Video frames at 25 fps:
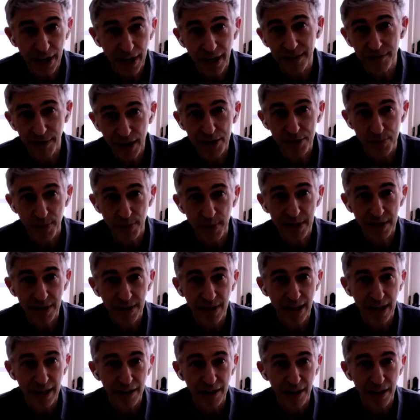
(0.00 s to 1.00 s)
to get
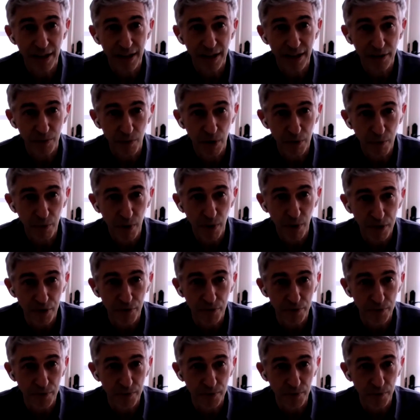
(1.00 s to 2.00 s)
investment and they,
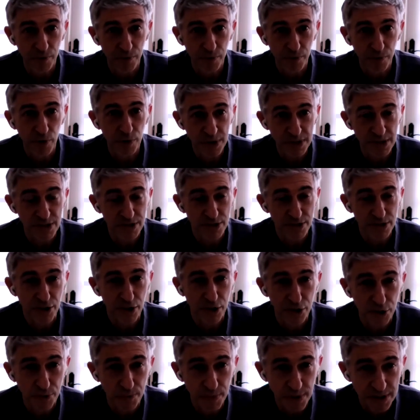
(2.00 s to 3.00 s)
whether foreign businesses
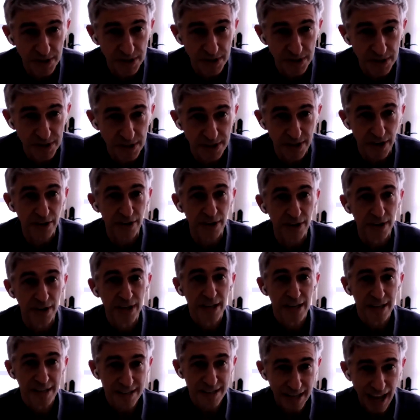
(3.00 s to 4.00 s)
are going to do business there.
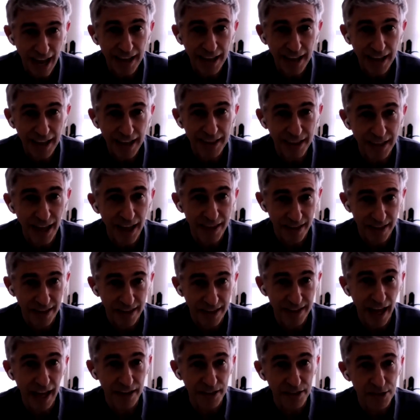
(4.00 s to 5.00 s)
Sadly, I
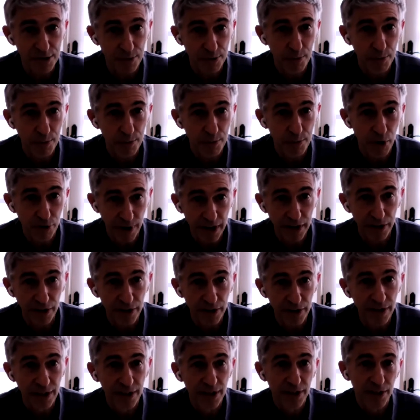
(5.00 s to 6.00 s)
think that is a
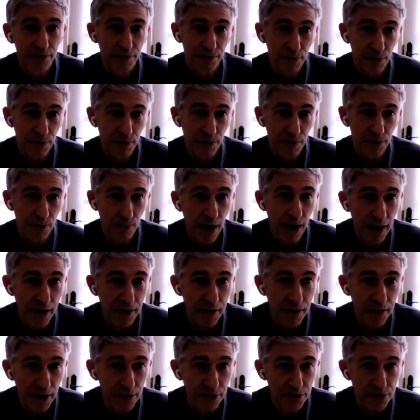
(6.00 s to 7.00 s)
motivator for
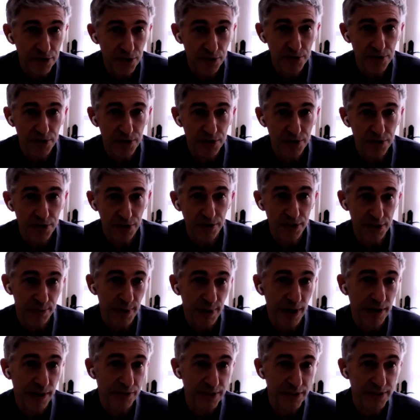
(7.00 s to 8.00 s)
why they are so serious
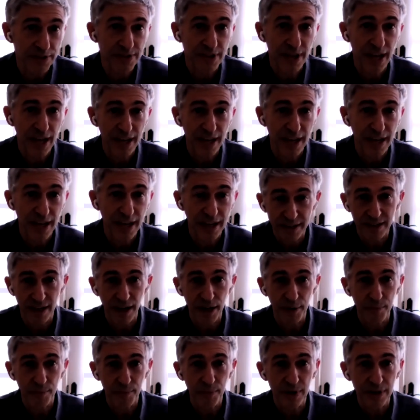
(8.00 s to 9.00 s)
about this. And
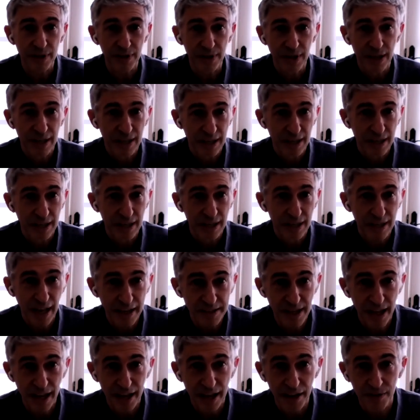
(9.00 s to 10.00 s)
um, it
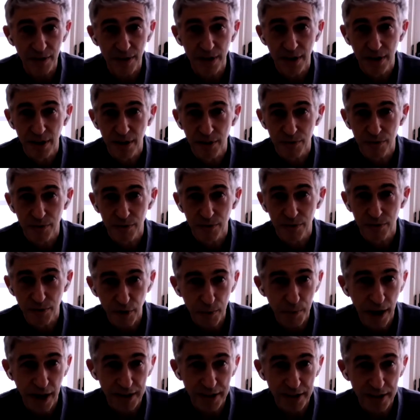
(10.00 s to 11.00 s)
has had
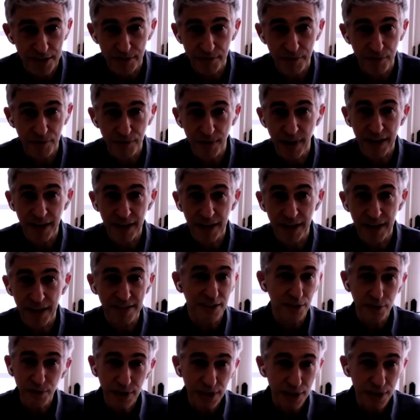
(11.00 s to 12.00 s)
very positive effects,
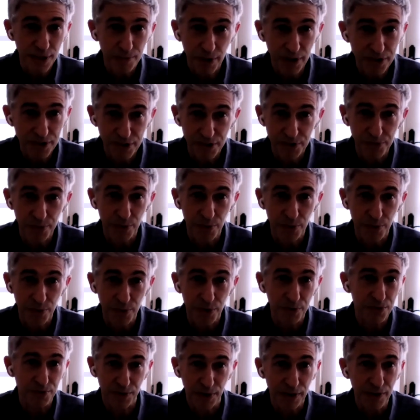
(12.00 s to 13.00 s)
including in places where
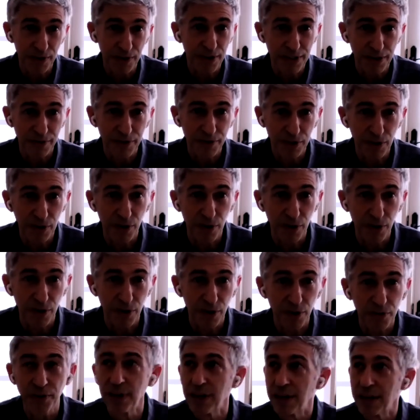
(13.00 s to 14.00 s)
it was very
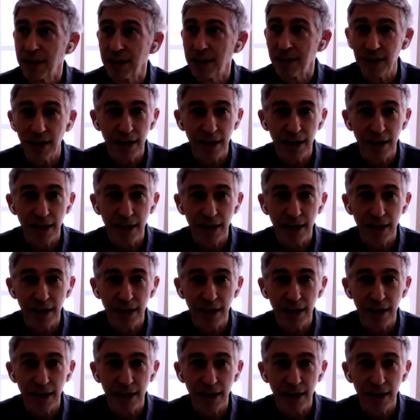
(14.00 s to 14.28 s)
difficult